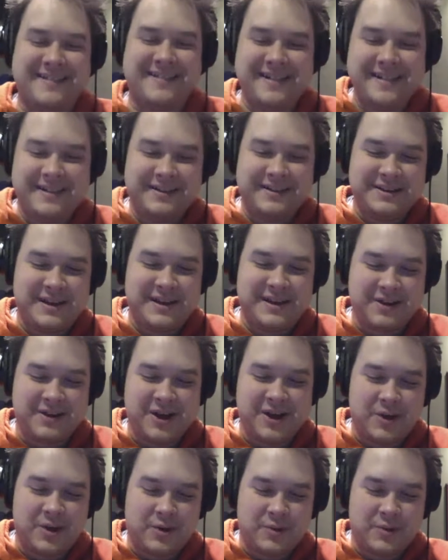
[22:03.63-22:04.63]
You never
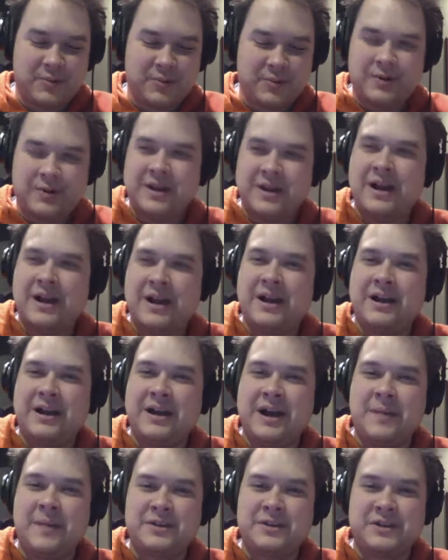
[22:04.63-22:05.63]
know
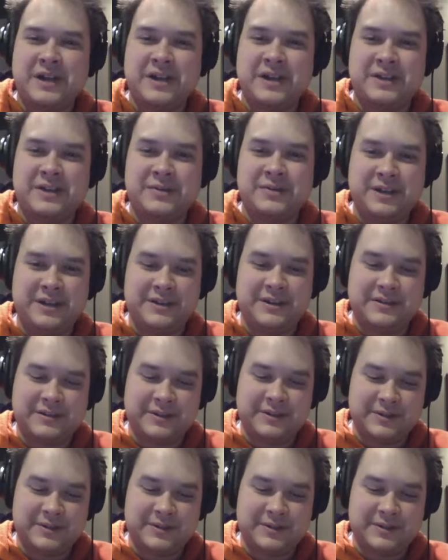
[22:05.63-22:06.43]
how much light you need until you